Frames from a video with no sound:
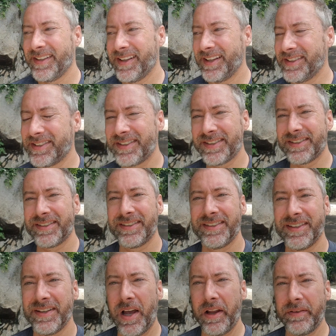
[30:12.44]

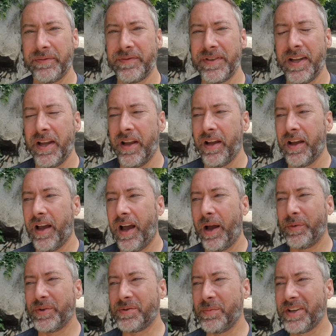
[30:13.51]

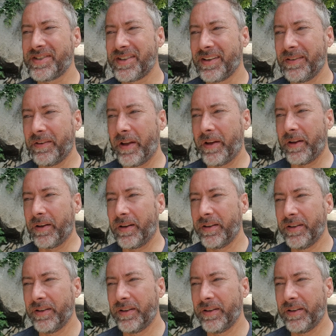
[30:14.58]
I was missing the